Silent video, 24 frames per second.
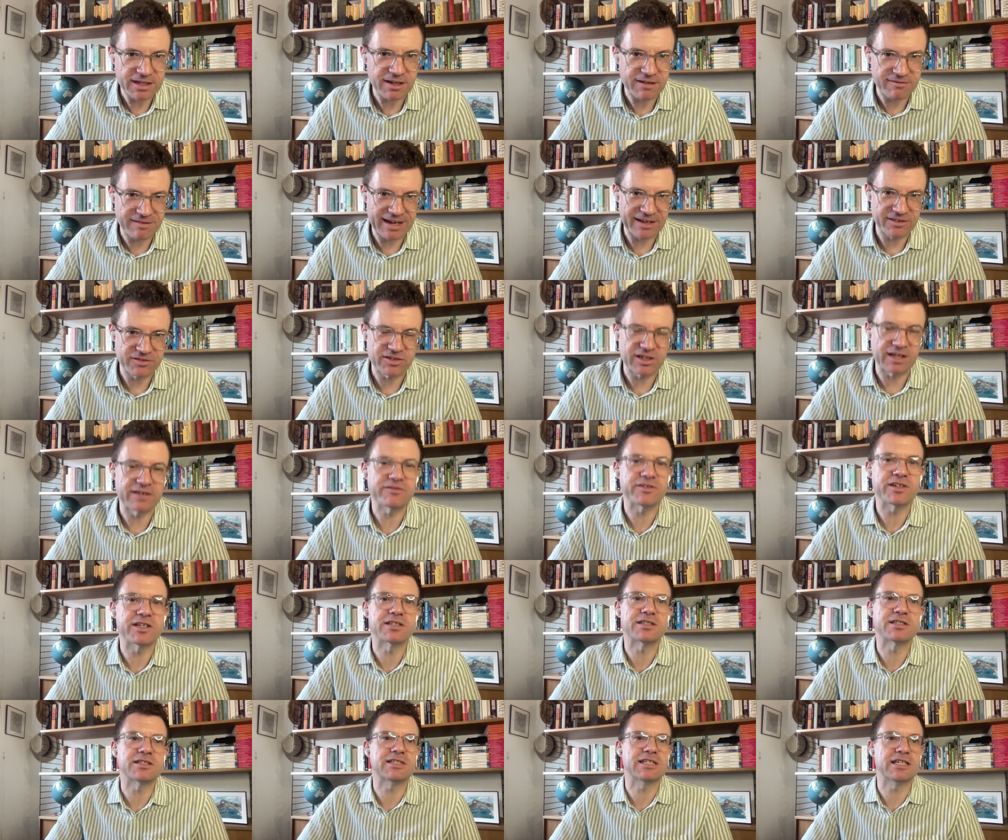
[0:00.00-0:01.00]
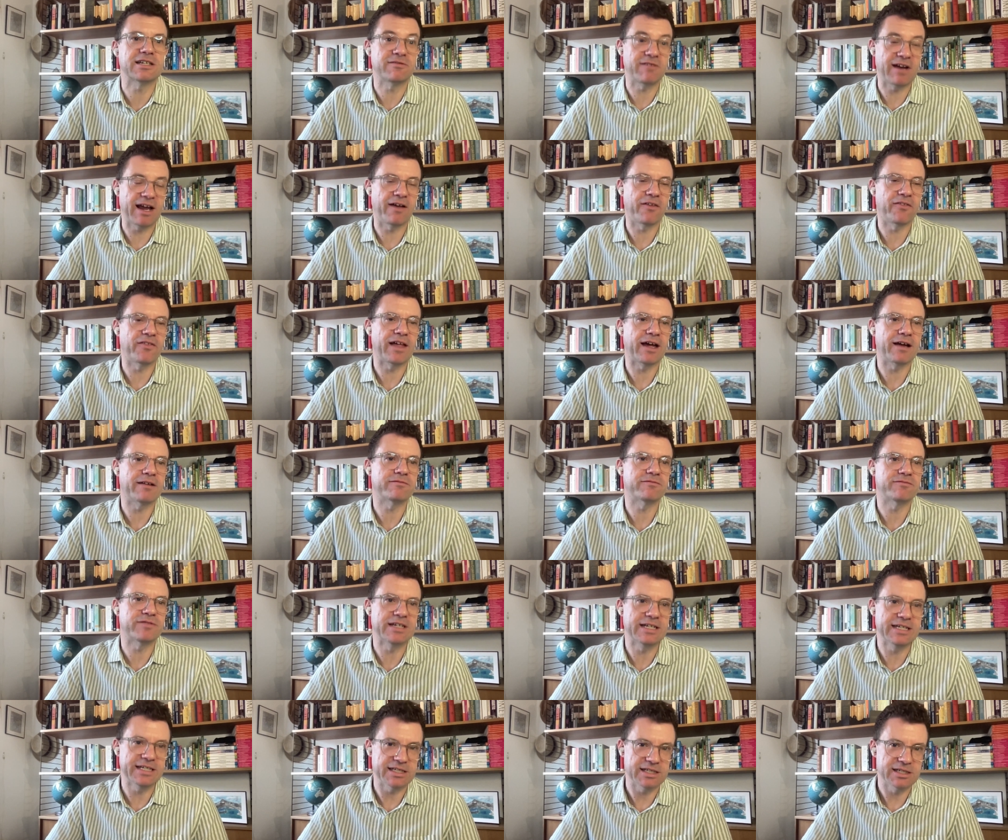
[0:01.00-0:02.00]
around diversity around that
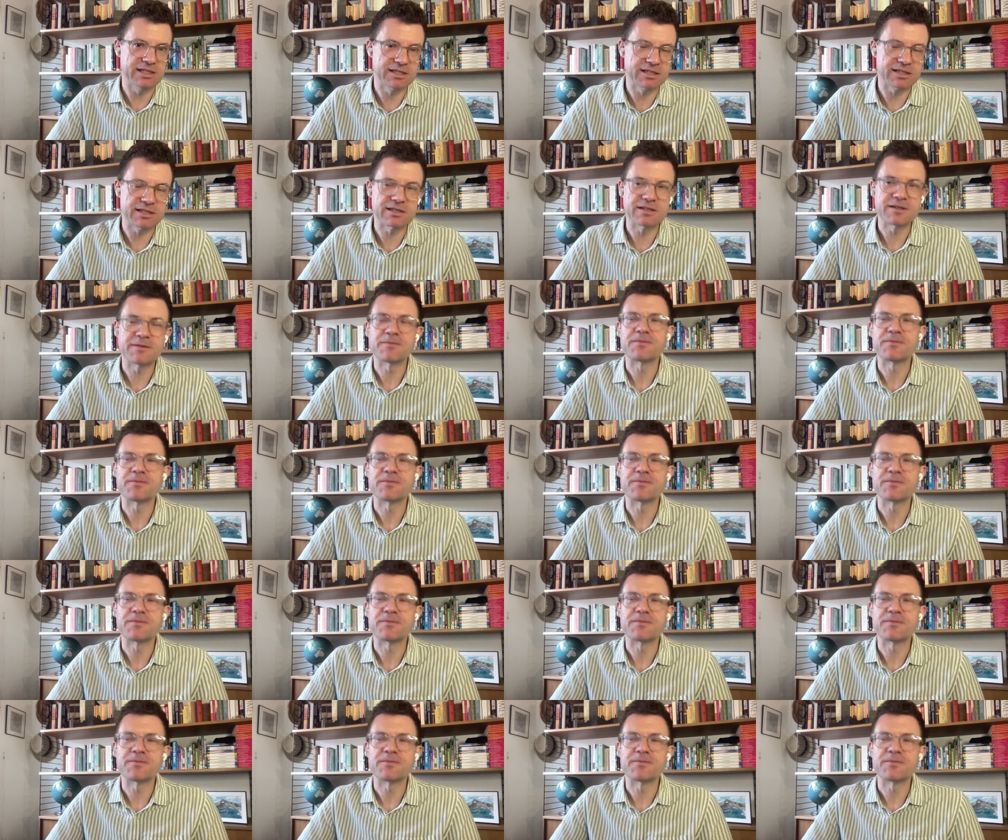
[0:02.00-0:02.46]
release,